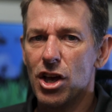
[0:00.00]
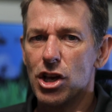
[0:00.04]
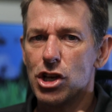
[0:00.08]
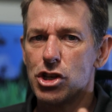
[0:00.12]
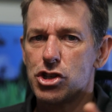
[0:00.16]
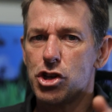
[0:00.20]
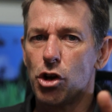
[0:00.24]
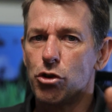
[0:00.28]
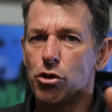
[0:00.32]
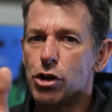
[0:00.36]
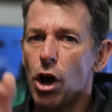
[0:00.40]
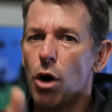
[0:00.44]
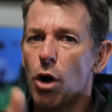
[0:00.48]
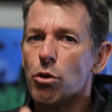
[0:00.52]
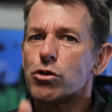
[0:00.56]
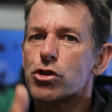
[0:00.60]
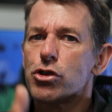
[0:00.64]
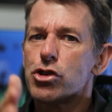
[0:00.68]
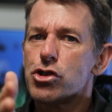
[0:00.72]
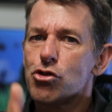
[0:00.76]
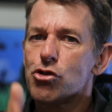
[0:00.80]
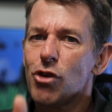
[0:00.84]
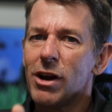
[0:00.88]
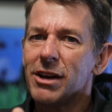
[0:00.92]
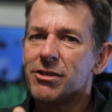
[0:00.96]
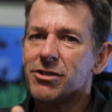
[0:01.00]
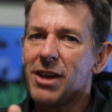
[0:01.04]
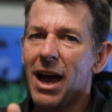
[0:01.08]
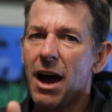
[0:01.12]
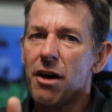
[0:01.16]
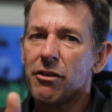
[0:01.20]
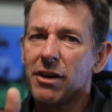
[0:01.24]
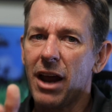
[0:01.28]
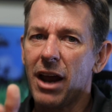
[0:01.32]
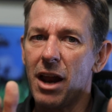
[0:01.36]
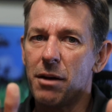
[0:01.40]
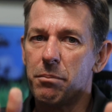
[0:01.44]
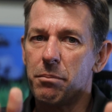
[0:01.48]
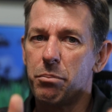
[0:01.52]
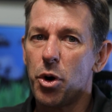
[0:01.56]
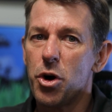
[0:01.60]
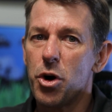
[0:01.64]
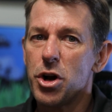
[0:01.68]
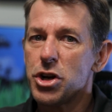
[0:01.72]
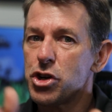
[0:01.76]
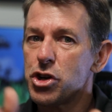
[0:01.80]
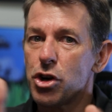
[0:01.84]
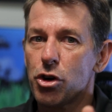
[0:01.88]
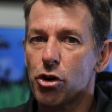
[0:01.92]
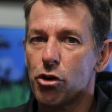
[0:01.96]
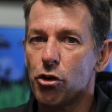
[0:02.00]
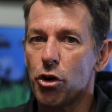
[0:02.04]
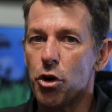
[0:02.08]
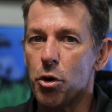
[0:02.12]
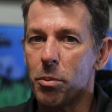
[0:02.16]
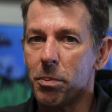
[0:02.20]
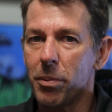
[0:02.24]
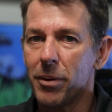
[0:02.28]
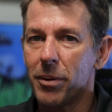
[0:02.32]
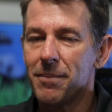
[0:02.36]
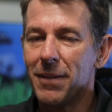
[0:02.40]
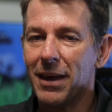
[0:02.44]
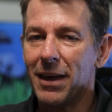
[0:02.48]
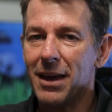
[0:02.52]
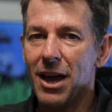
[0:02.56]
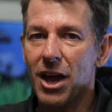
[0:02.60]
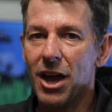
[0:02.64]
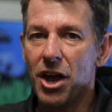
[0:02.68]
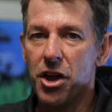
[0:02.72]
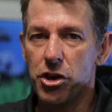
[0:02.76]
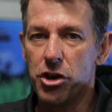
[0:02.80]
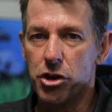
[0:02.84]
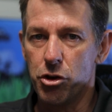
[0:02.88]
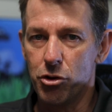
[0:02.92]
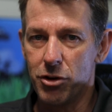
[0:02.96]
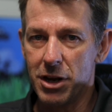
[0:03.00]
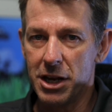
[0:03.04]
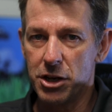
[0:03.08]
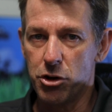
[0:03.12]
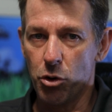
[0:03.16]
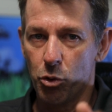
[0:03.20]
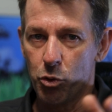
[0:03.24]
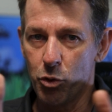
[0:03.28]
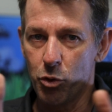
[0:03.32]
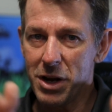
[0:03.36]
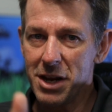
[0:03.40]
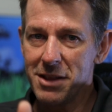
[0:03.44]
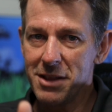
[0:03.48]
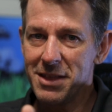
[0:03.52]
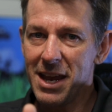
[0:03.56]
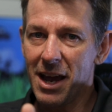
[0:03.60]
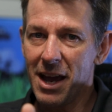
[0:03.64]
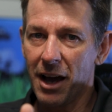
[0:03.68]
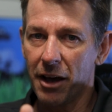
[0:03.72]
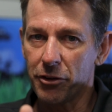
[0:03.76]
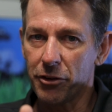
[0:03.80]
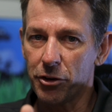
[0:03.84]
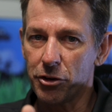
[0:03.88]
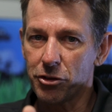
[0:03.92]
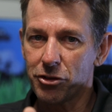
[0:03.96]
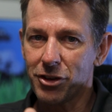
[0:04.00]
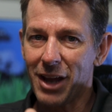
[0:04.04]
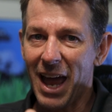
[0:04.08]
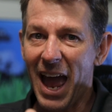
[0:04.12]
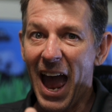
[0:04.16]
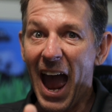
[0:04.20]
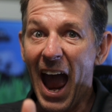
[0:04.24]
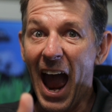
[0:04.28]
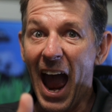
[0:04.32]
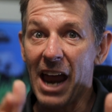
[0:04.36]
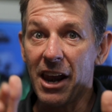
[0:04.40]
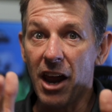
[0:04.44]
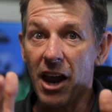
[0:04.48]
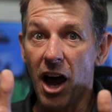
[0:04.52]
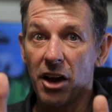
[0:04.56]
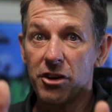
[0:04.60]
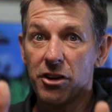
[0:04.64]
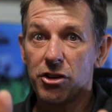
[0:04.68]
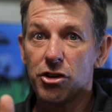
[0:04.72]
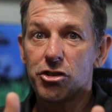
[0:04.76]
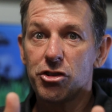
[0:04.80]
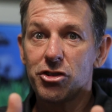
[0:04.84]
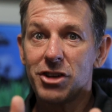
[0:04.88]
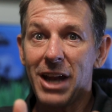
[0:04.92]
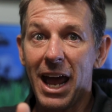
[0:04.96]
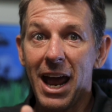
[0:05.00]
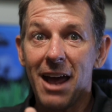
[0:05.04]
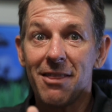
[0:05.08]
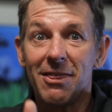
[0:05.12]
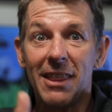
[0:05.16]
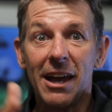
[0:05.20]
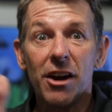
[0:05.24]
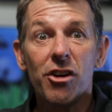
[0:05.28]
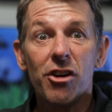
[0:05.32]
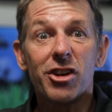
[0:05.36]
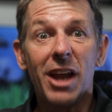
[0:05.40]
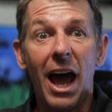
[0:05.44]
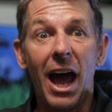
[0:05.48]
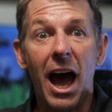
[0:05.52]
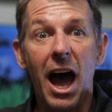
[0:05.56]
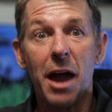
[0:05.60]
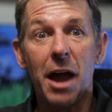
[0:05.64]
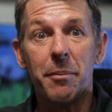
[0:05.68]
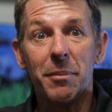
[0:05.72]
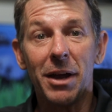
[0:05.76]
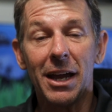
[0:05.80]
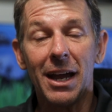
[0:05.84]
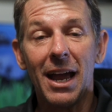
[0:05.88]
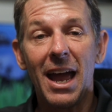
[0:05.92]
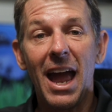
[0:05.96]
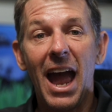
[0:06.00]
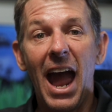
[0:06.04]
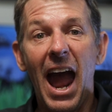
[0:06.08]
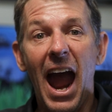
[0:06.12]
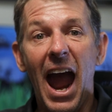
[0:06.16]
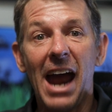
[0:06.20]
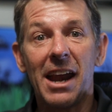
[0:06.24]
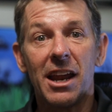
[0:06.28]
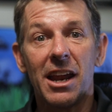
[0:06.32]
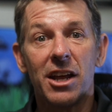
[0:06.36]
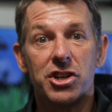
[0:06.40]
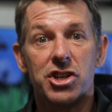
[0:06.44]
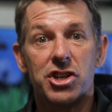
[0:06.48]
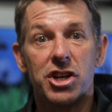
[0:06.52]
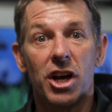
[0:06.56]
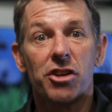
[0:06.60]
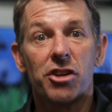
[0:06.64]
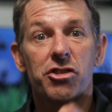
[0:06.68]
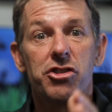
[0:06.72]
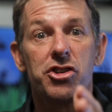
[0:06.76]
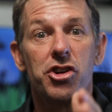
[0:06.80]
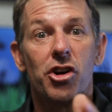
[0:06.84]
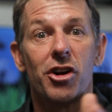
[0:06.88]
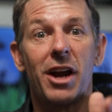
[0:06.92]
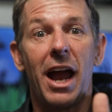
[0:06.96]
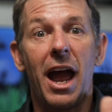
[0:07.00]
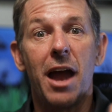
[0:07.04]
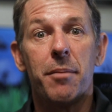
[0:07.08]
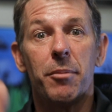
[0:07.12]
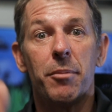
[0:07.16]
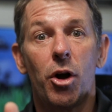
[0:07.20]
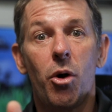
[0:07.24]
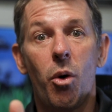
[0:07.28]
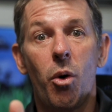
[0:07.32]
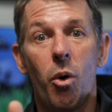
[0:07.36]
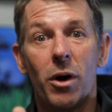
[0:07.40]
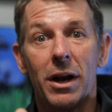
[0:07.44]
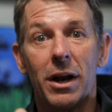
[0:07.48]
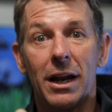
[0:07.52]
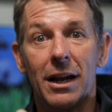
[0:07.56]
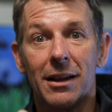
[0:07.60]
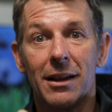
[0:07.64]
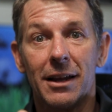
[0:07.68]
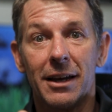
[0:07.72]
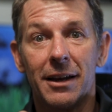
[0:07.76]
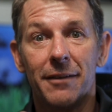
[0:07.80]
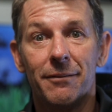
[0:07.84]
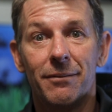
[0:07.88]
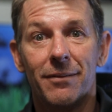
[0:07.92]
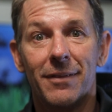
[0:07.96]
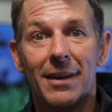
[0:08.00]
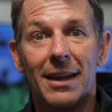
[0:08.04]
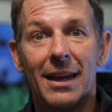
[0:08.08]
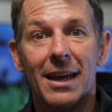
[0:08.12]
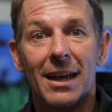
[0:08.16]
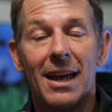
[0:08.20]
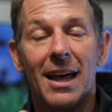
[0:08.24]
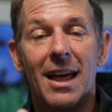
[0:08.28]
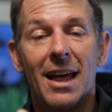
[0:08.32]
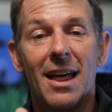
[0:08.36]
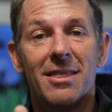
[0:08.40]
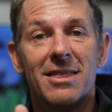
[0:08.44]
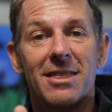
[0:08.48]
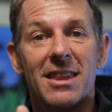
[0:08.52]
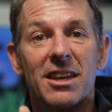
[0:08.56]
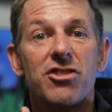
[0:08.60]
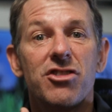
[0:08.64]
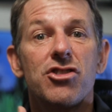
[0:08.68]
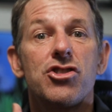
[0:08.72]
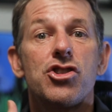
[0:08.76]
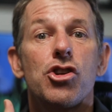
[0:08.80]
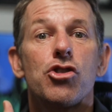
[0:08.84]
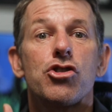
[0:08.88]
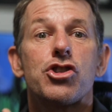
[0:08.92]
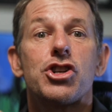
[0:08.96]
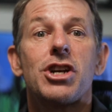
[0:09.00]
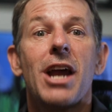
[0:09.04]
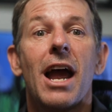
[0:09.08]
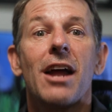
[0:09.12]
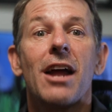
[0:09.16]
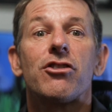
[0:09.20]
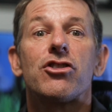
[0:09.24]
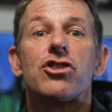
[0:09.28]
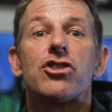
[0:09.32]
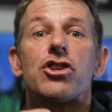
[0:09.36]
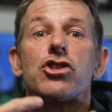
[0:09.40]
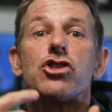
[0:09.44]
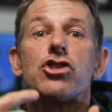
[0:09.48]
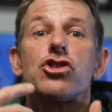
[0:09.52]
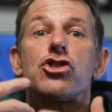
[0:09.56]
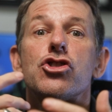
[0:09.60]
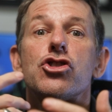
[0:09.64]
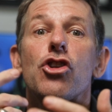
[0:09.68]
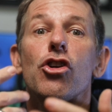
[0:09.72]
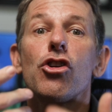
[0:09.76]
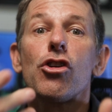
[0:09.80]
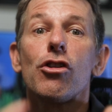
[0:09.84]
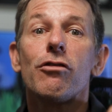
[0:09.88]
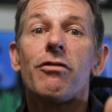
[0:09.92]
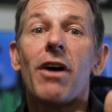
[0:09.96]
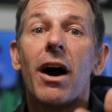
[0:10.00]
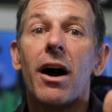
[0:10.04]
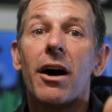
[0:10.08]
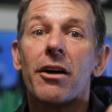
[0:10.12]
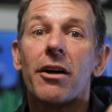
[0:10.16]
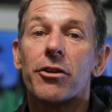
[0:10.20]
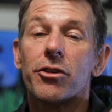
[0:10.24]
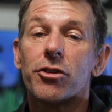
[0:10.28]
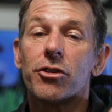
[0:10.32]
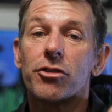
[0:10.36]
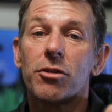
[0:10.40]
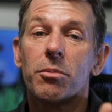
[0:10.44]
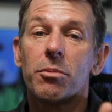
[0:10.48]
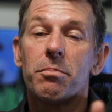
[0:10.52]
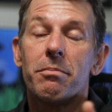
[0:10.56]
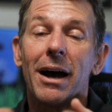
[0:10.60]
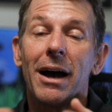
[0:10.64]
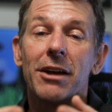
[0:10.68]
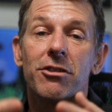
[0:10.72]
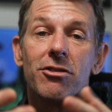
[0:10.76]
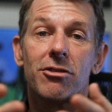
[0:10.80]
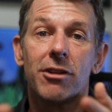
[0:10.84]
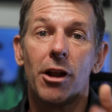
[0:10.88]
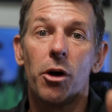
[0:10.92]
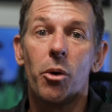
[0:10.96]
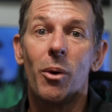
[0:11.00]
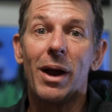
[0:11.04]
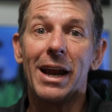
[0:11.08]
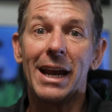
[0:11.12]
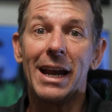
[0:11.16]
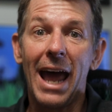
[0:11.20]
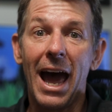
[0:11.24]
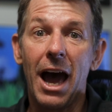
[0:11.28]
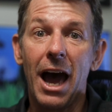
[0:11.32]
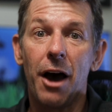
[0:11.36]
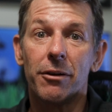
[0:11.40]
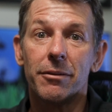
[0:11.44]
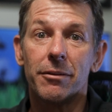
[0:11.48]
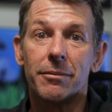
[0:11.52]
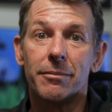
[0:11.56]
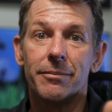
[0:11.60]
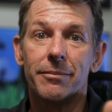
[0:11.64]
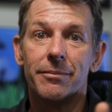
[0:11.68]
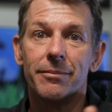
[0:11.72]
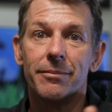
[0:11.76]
So don't stress out and push your group. You need to read the others and understand their timing and adjust your game accordingly. This is your chance to serve others by slowing down.